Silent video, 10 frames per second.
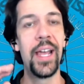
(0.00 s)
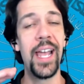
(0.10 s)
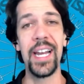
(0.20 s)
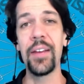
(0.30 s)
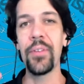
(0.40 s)

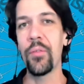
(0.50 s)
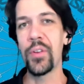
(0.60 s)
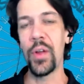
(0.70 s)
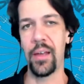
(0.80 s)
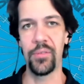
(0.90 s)
And even if
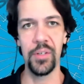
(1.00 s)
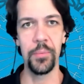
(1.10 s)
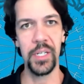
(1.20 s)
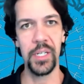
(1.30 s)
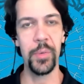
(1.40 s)
you have some
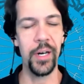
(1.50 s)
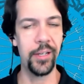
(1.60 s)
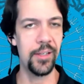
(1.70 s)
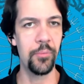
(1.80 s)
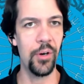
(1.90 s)
experience
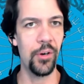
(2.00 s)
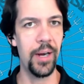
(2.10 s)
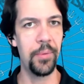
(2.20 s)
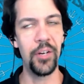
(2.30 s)
in programming,